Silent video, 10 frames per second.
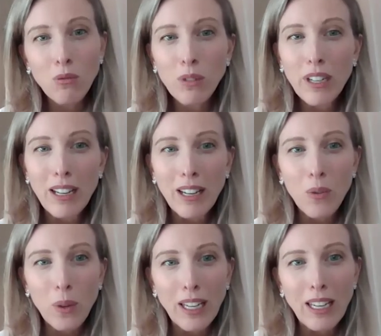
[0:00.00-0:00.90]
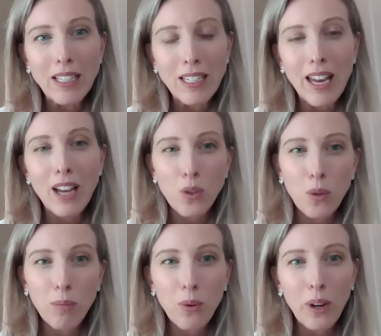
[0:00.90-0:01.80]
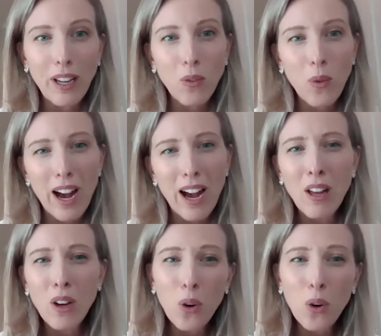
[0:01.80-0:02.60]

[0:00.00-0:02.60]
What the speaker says: really we need to get to a point where